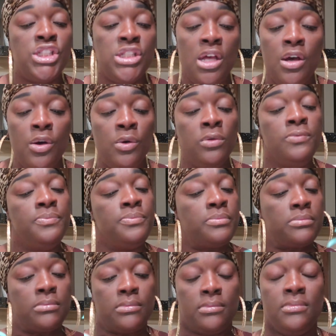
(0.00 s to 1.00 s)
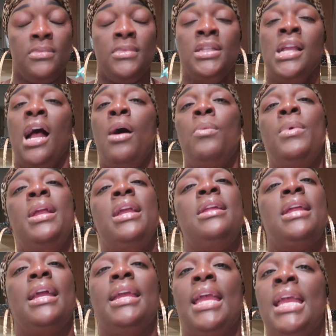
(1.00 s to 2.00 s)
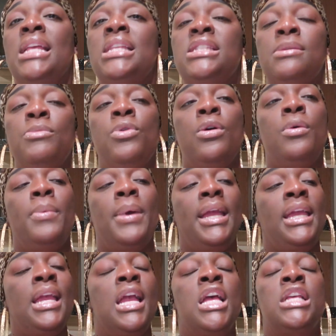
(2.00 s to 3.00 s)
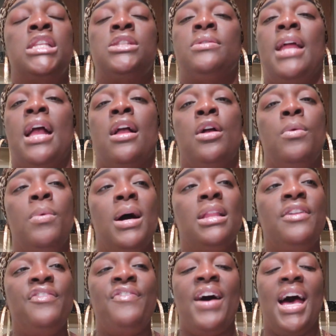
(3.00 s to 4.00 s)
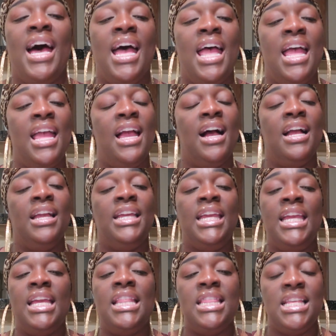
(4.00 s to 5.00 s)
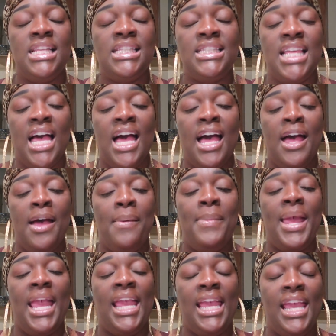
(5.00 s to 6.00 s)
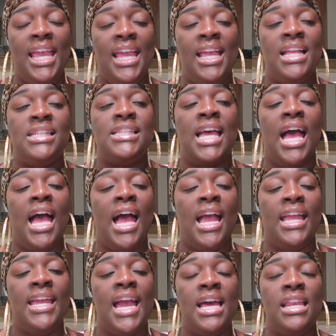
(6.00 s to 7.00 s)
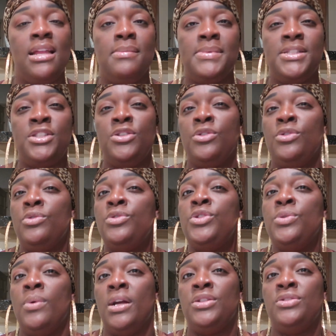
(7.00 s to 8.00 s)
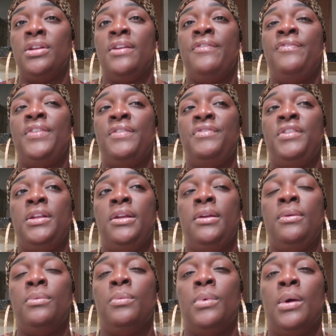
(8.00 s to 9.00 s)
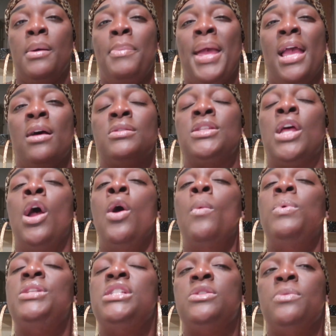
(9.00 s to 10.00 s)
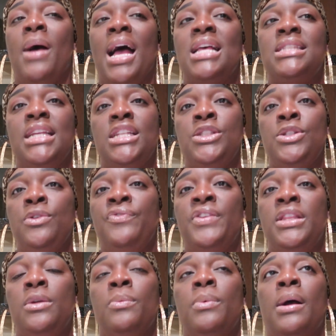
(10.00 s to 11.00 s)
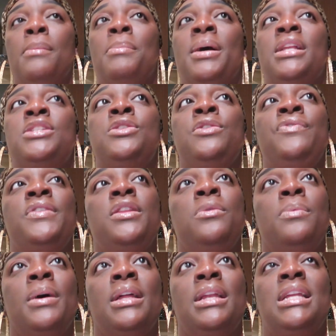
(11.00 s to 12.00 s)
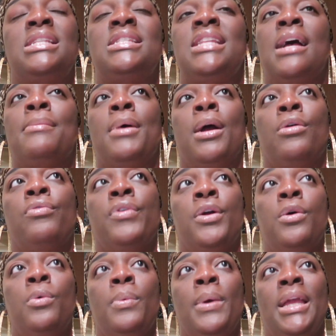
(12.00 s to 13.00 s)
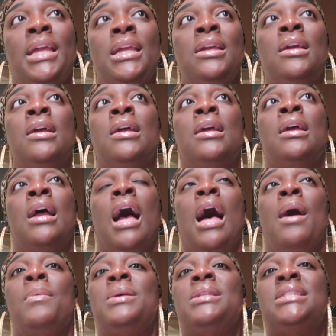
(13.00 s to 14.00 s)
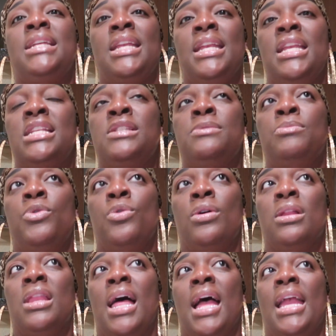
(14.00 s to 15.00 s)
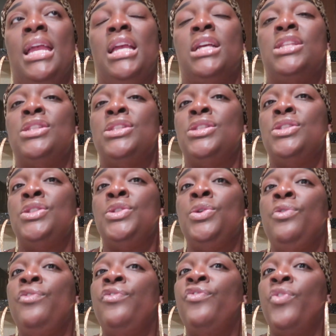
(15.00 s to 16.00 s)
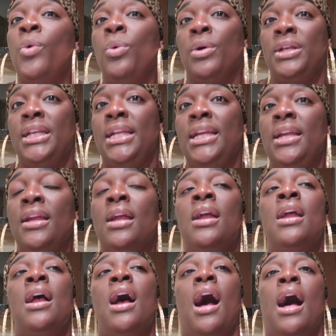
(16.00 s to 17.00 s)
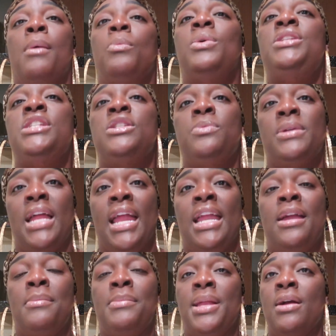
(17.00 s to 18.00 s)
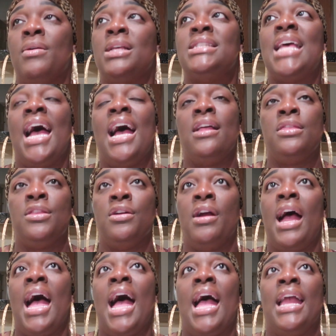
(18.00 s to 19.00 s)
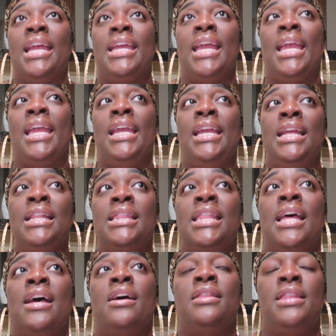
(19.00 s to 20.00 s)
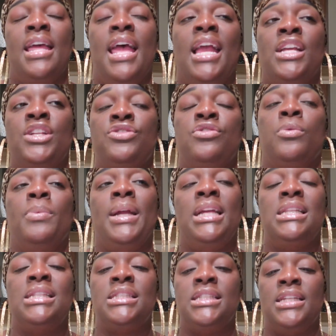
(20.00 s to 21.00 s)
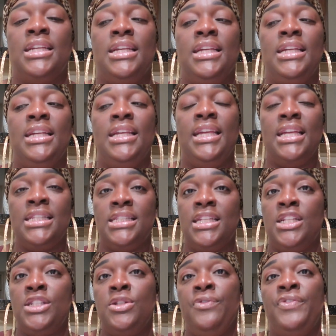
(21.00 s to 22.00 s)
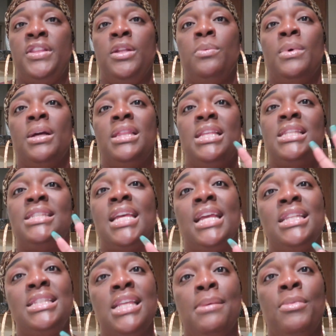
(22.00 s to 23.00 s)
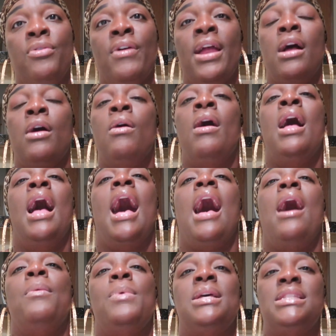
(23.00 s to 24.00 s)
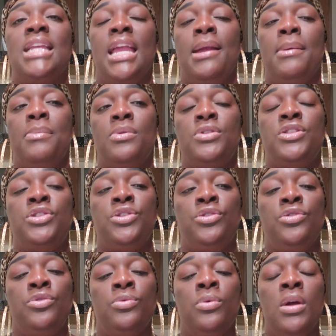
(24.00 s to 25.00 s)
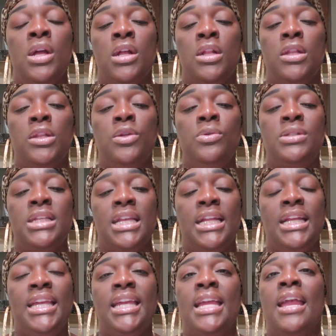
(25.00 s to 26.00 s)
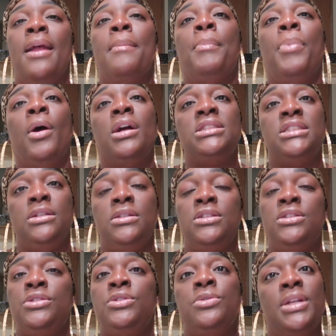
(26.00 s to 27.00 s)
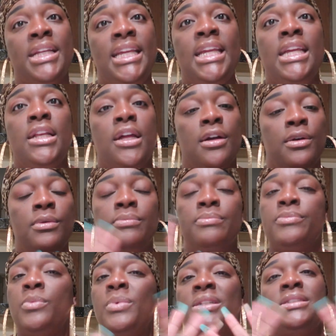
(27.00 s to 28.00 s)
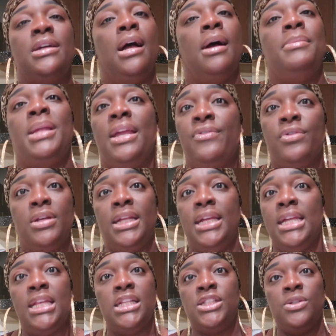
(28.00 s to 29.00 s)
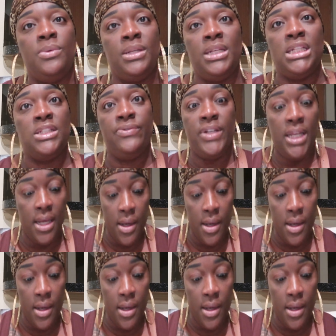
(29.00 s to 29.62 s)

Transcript: So I went and I gained some more weight so that I could qualify again this time, and I got up to 251 pounds, which is why I say 251, but 251 is not my real weight. I would say that it's more like 240. Which is what I am now, because after I gained the extra weight to get to the 251 the second time around, I was able to lose that again, and partially due to keto, which I'm not even going to get into in this video.